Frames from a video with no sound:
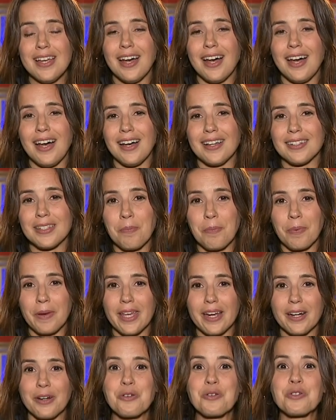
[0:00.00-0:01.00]
the
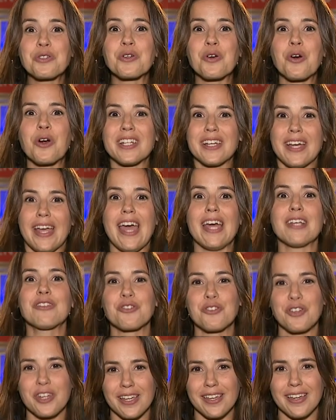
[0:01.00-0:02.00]
player who scored a
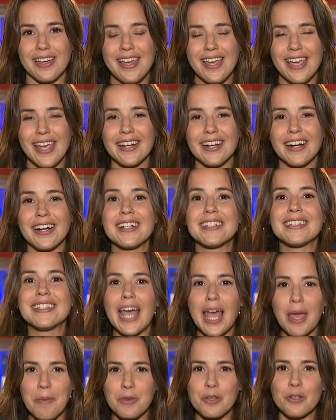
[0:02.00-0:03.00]
hat-trick in her
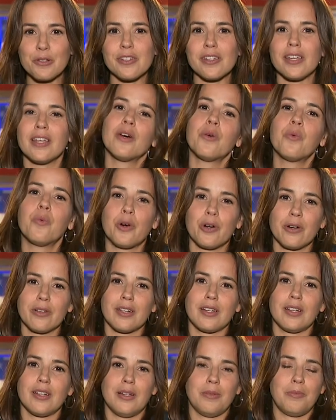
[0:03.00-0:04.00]
debut in a
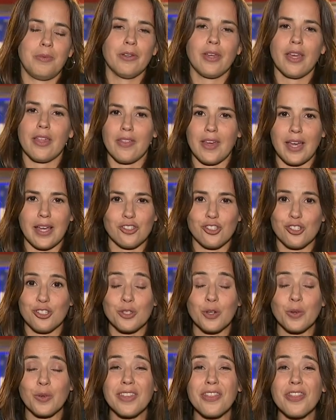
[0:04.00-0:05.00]
World Cup. Look at that.
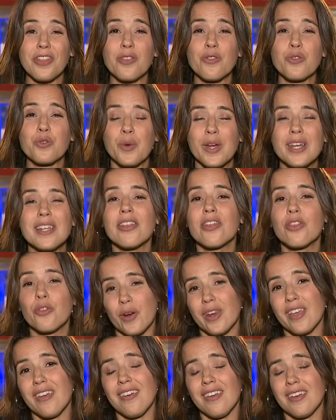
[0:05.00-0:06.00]
She's only
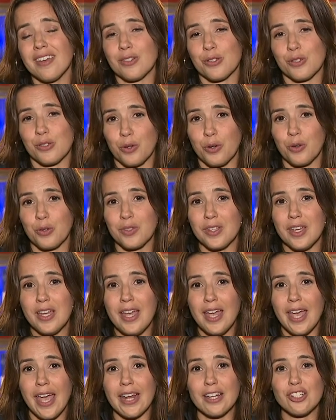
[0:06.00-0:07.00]
23 years old
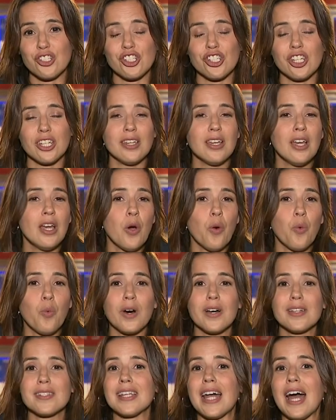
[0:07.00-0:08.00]
and she
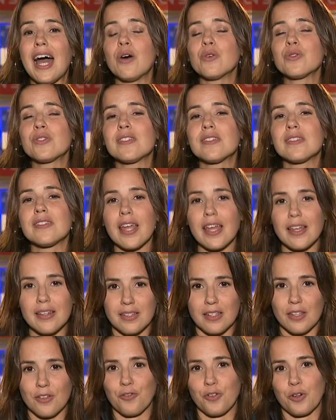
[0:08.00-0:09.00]
was
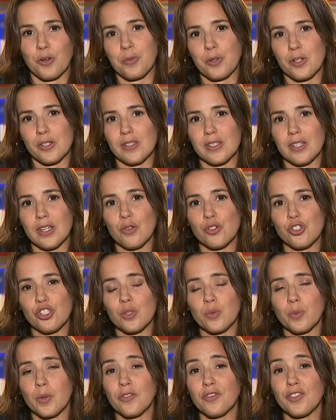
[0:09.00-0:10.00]
outstanding for Brazil.
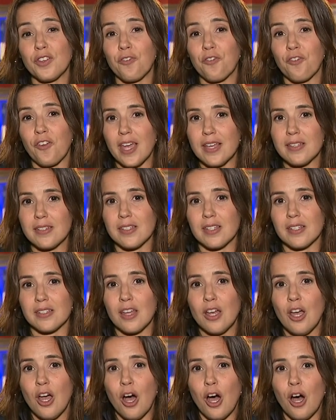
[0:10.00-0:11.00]
She's one of the
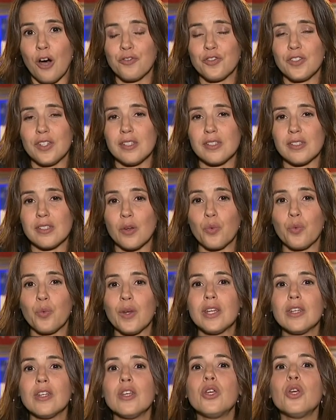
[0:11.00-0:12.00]
faces of this
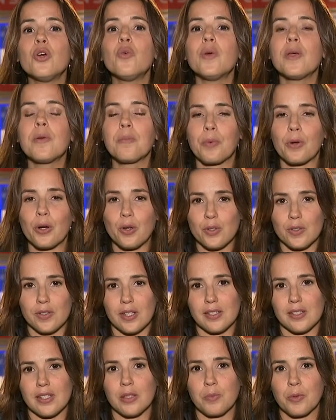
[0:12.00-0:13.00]
renewing
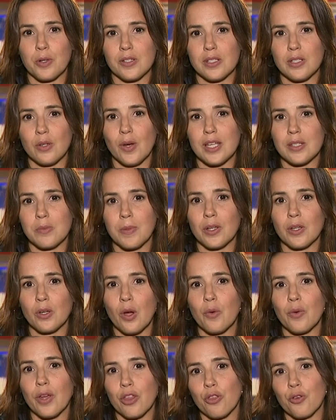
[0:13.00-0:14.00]
process that Brazil has
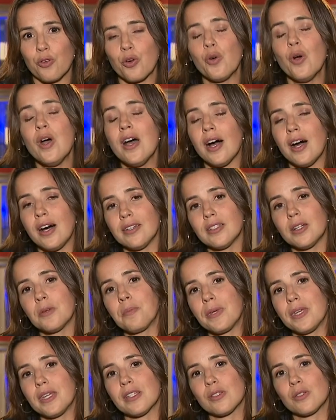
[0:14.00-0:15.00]
been going through
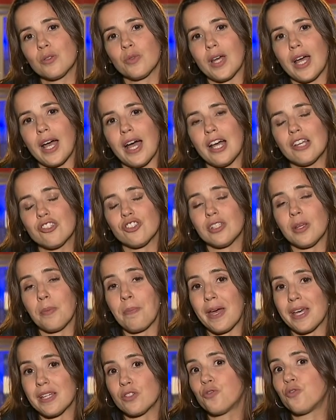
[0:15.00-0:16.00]
under Pia Sundhage in
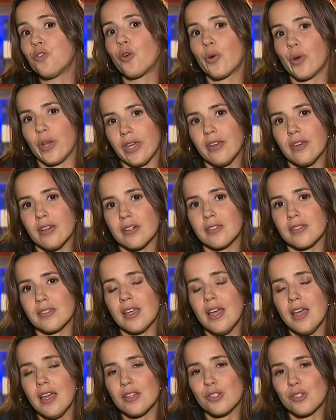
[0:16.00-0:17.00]
the past 4
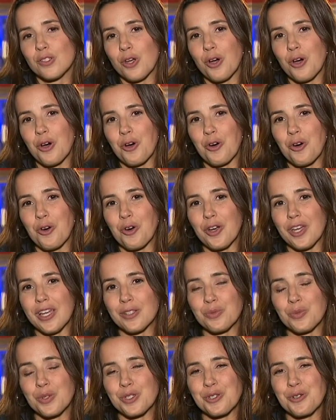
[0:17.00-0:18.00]
years. So
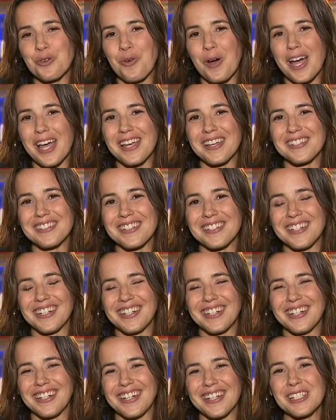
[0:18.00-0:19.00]
it was quite
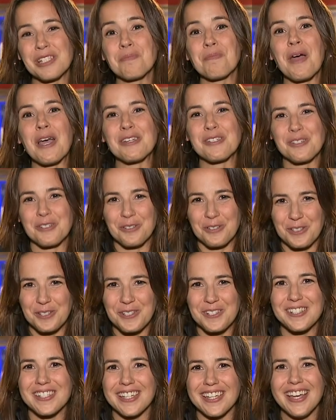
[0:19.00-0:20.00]
special
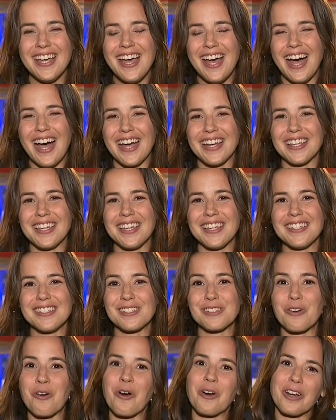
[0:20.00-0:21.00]
to see
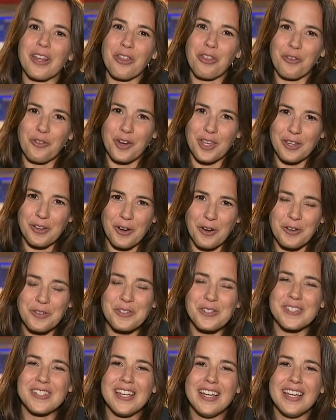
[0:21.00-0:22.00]
Ary scoring 3 goals